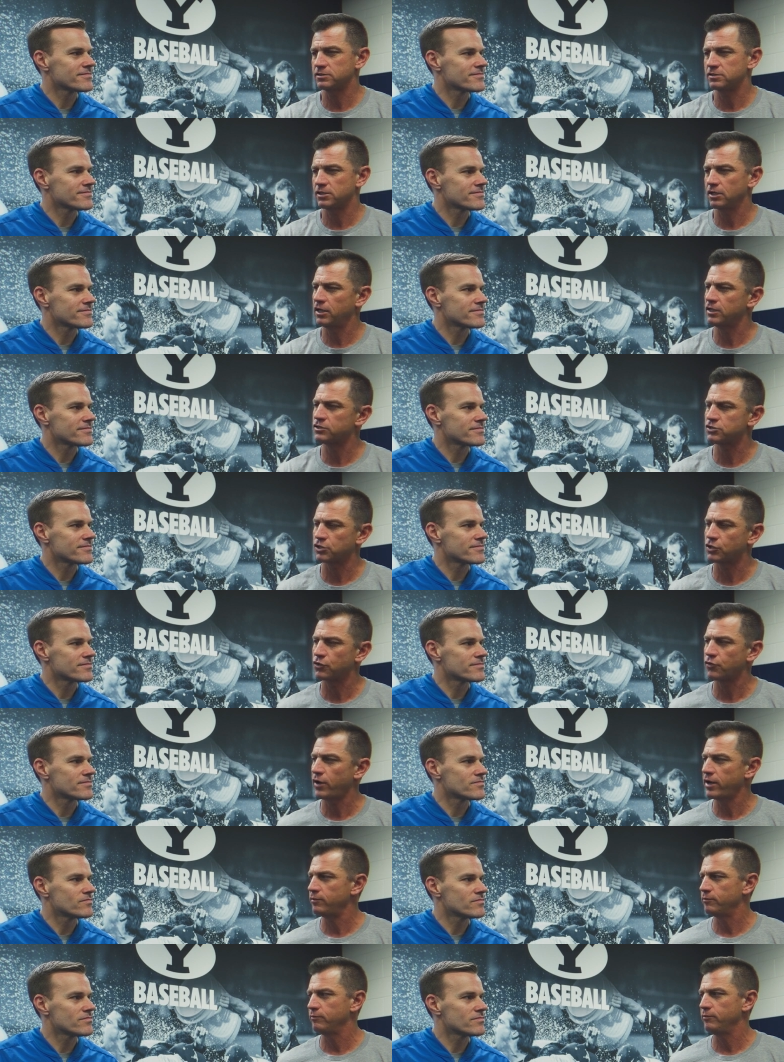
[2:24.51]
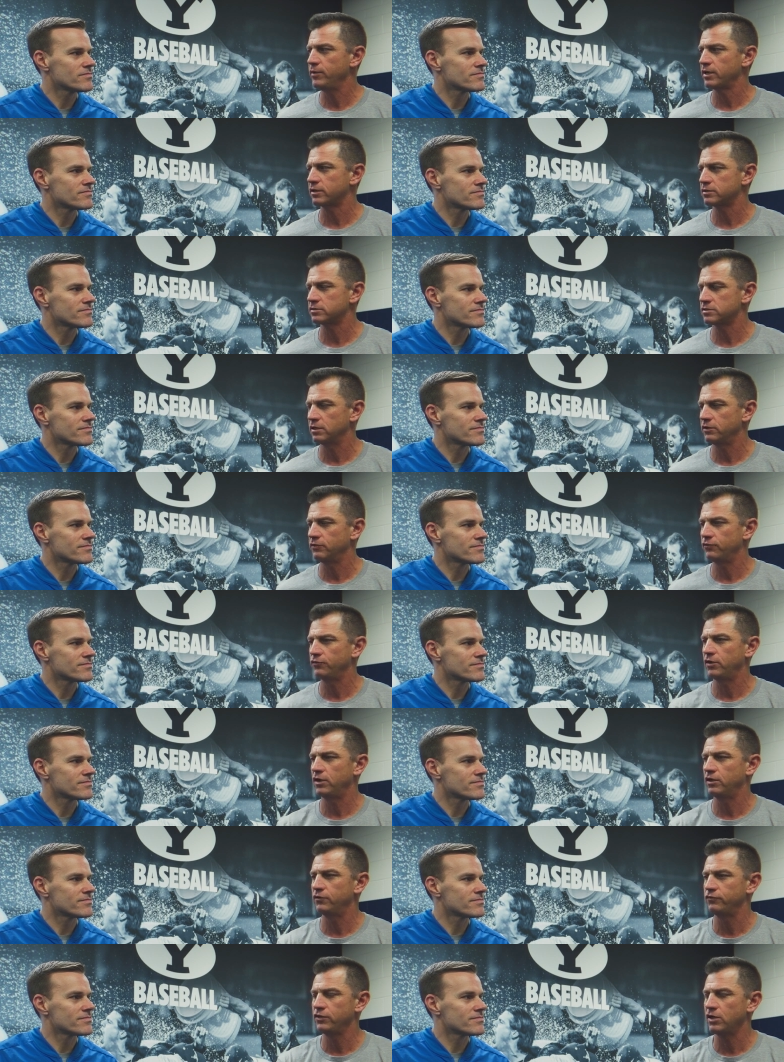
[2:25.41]
Speaker 1: It's a it's a great mix
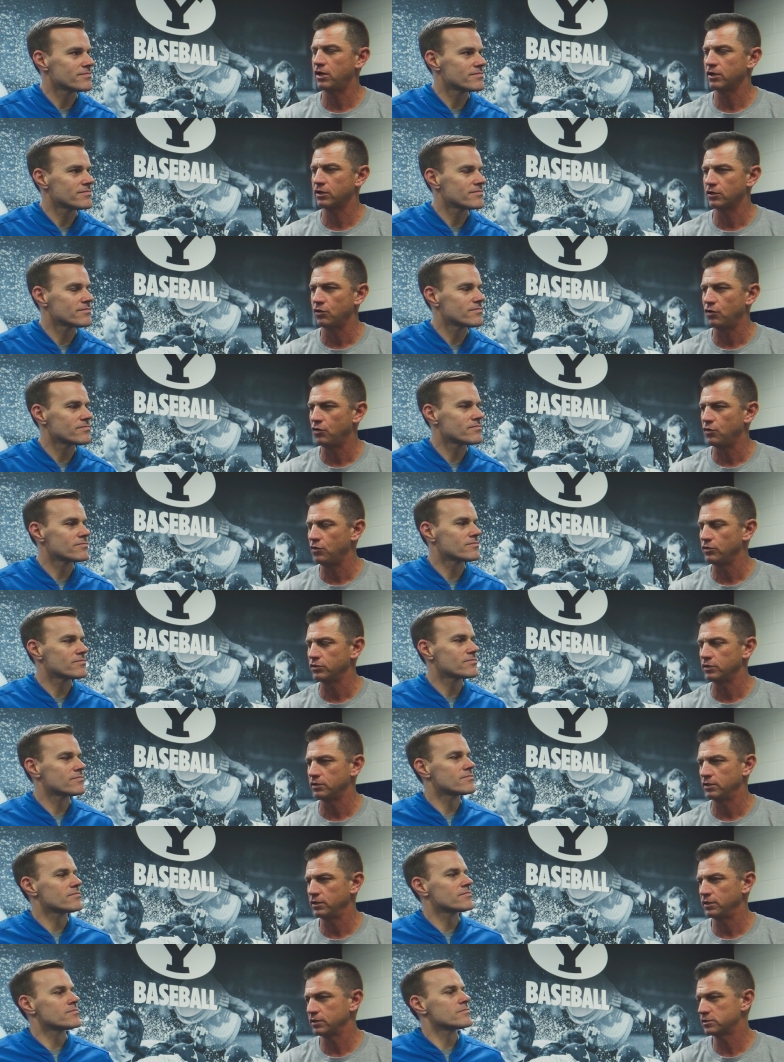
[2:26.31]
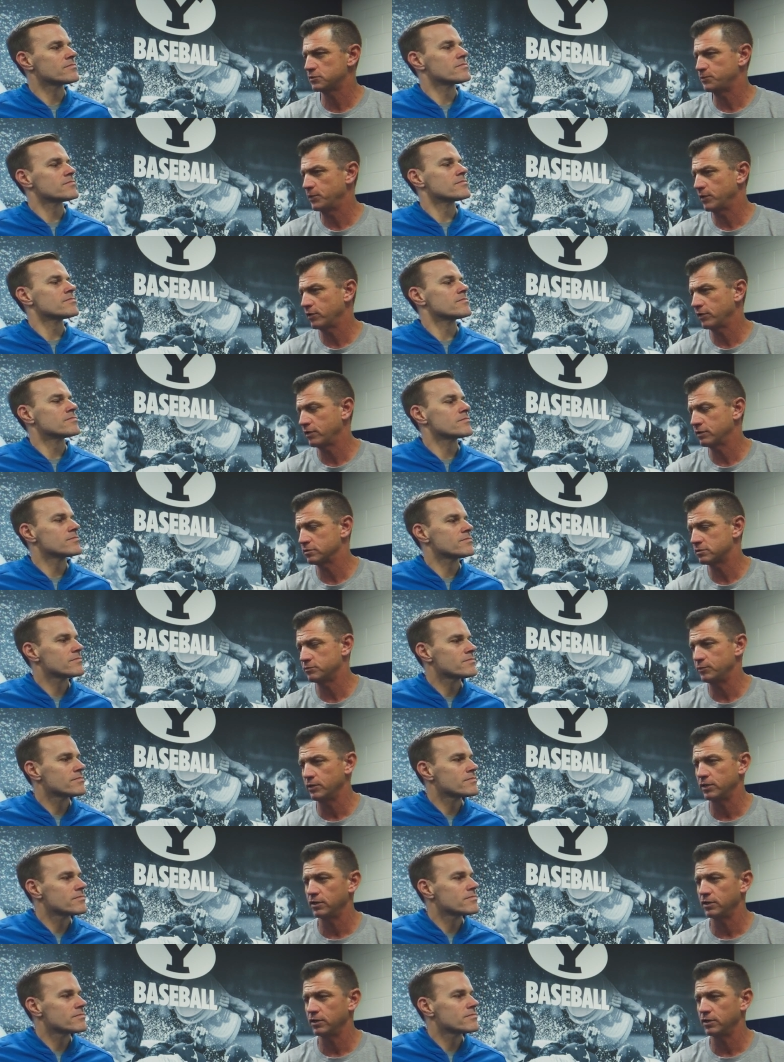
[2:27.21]
of, of young and old and experience.